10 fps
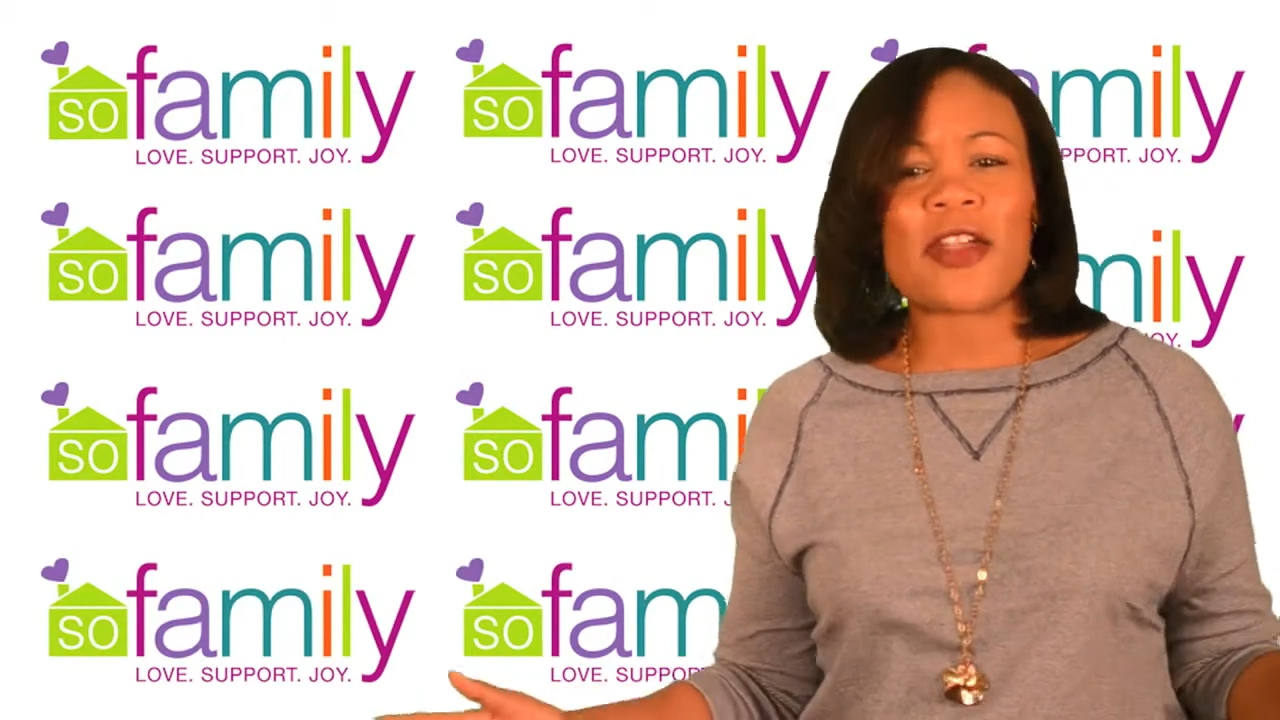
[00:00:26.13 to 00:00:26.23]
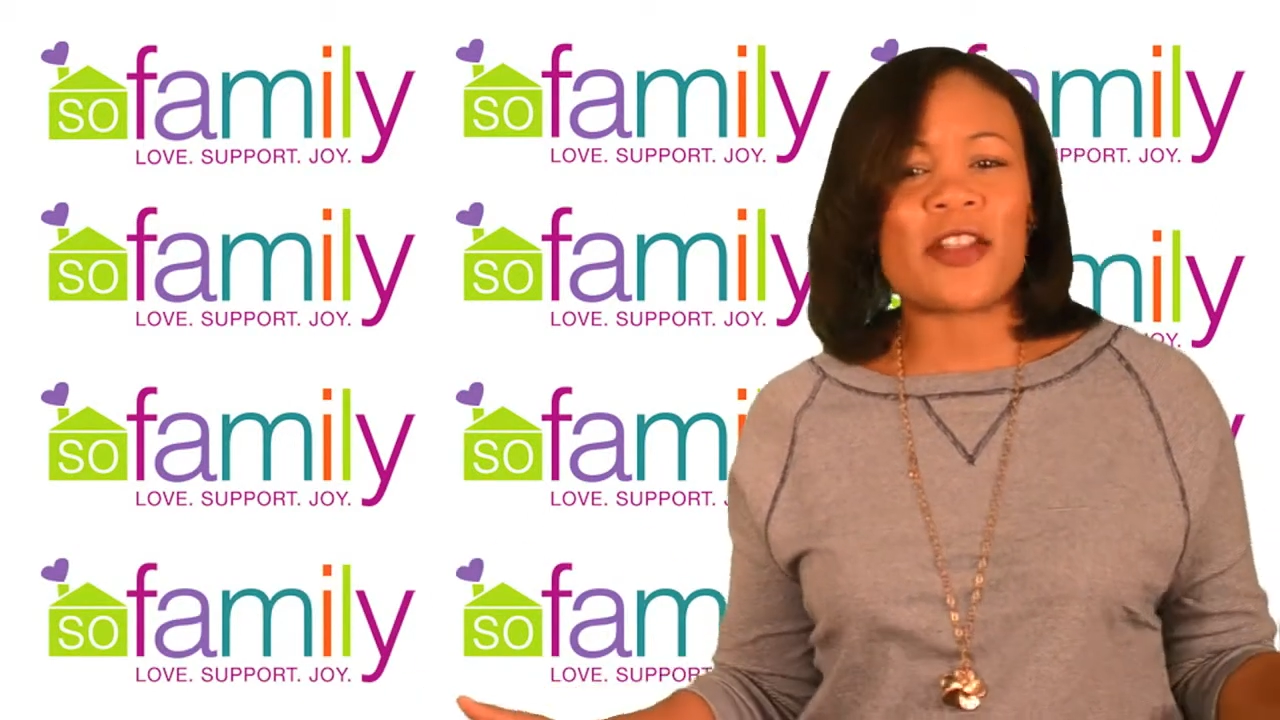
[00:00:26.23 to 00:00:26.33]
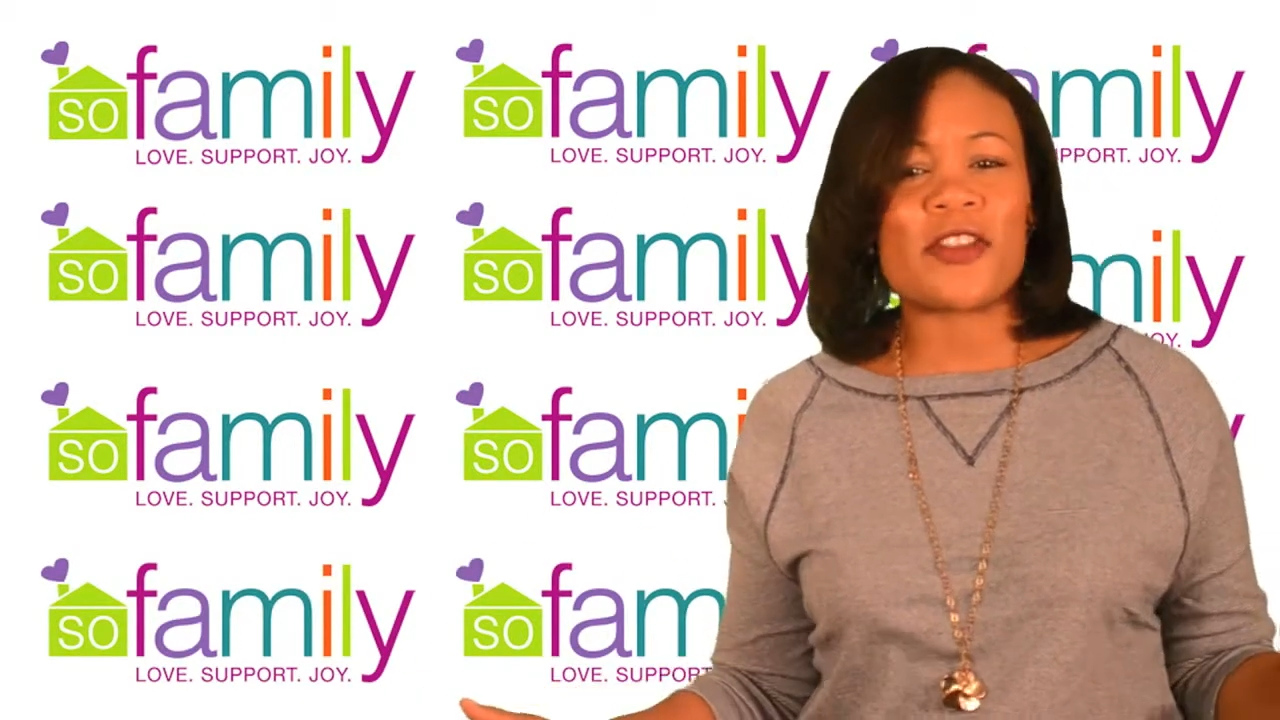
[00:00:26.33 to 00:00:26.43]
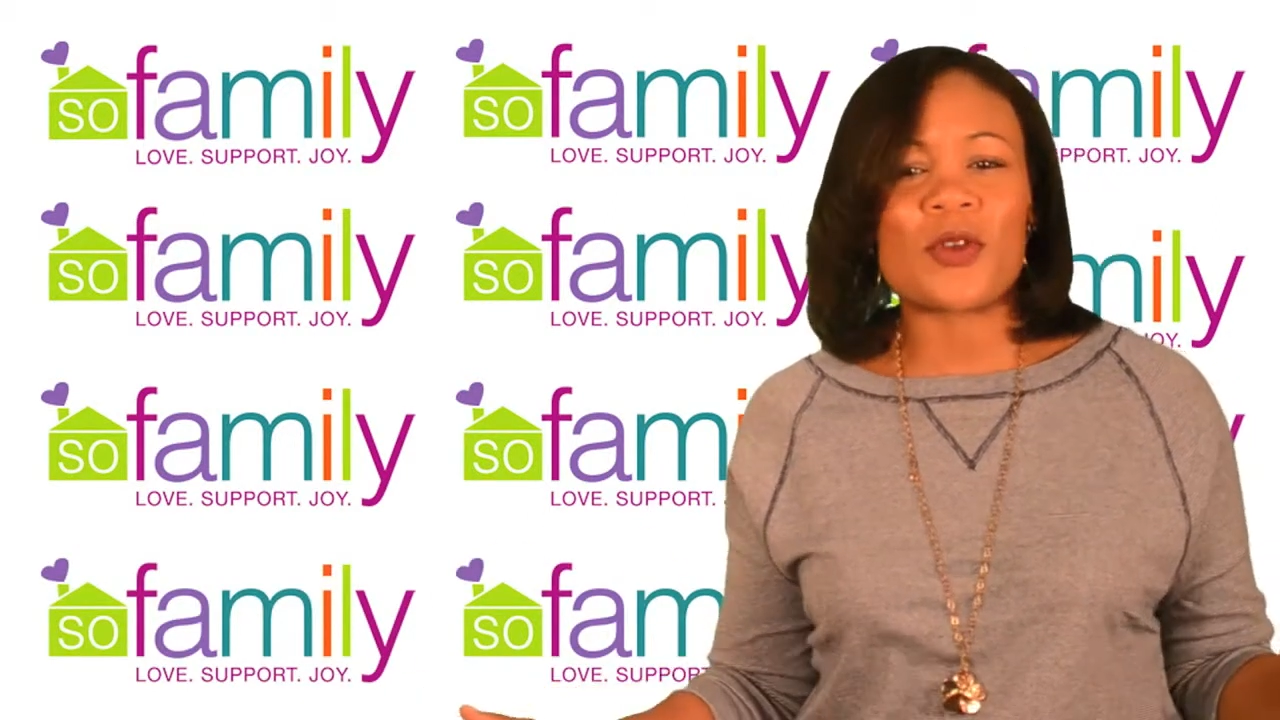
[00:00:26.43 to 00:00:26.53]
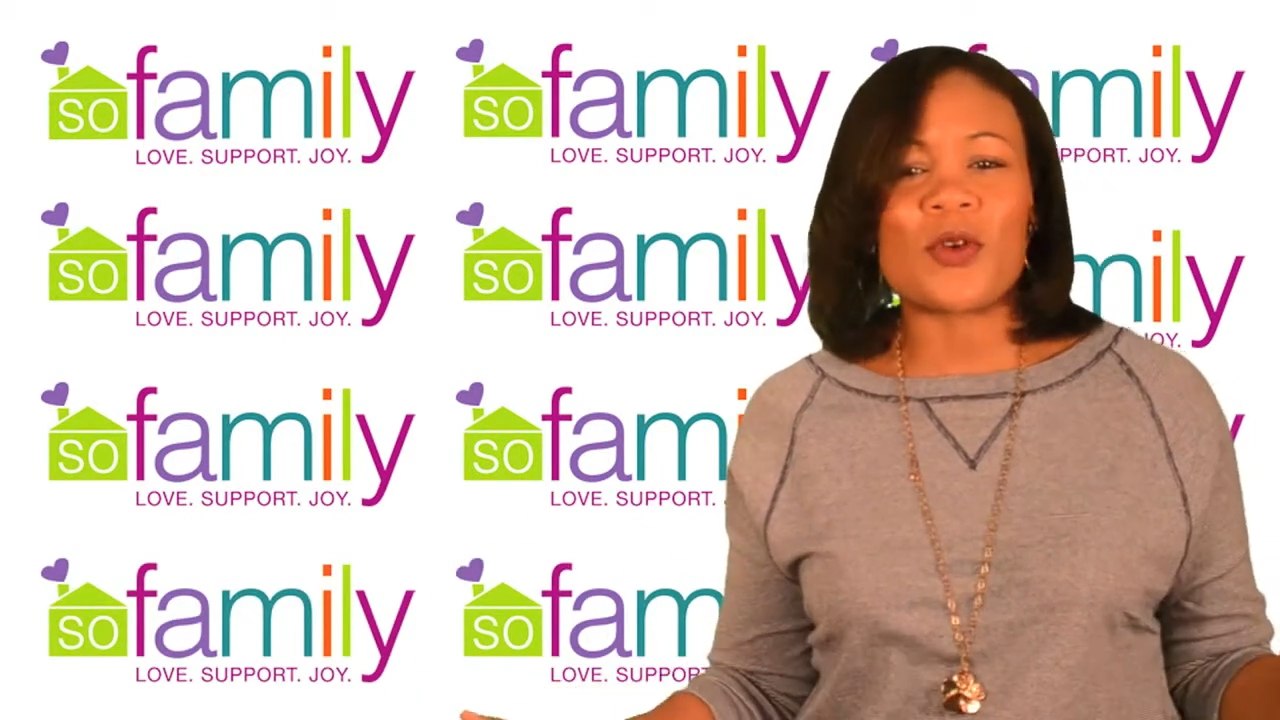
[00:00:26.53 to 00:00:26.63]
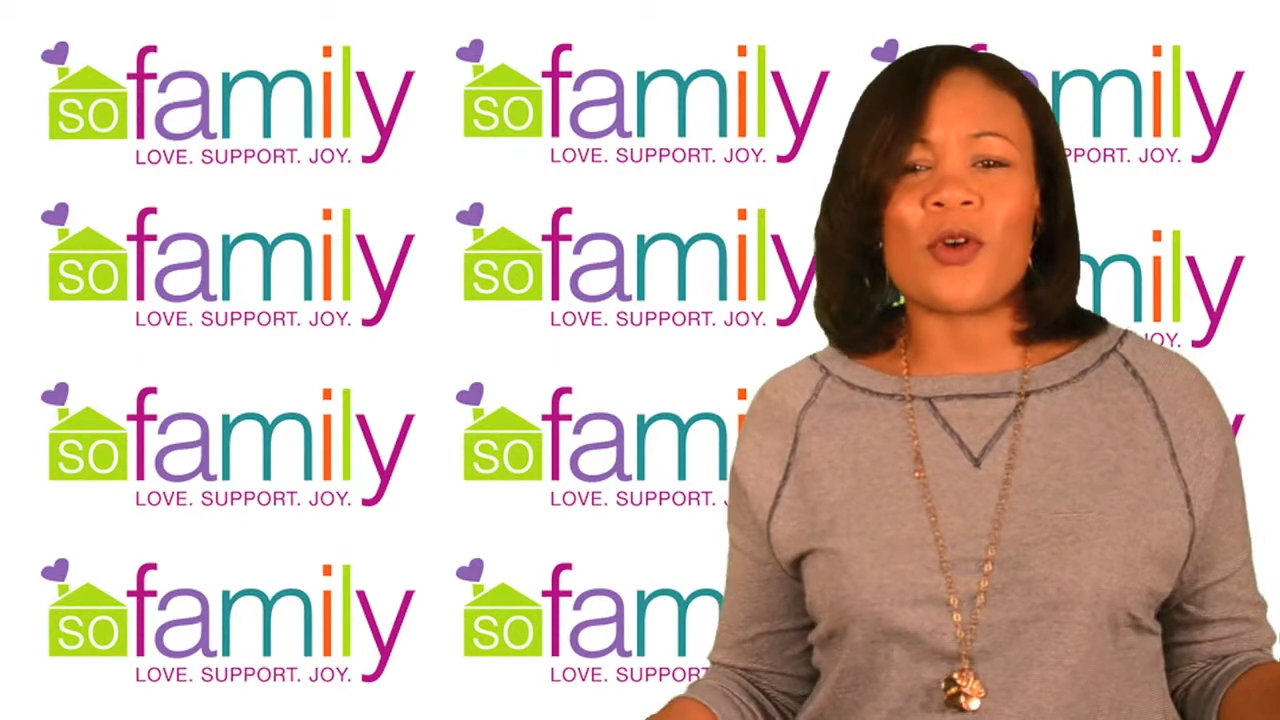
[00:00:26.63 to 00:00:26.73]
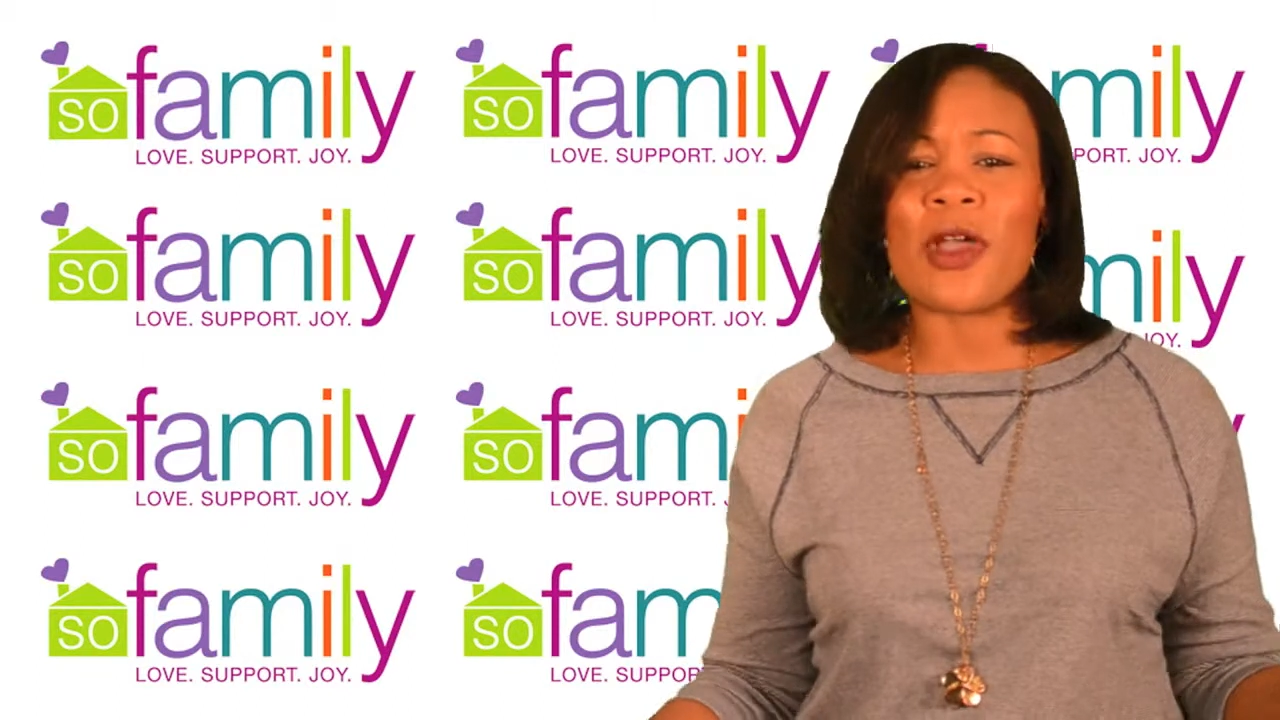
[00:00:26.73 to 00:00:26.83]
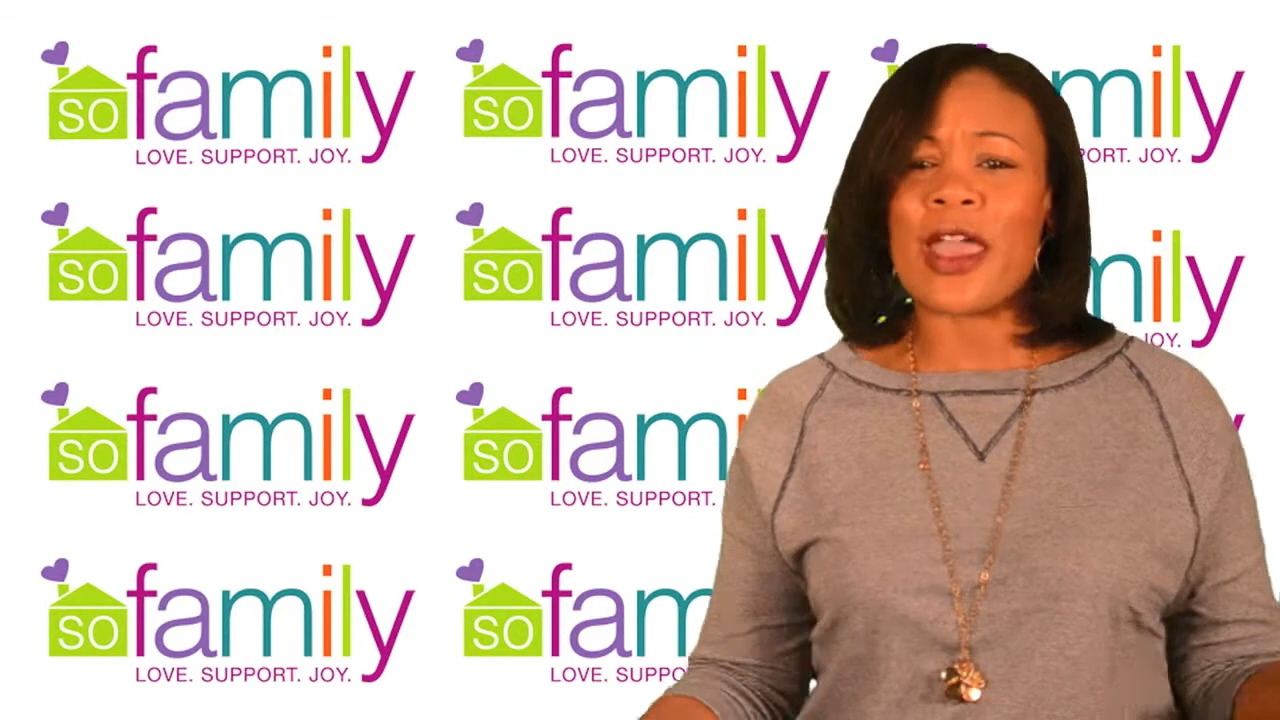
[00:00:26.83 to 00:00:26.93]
out of school,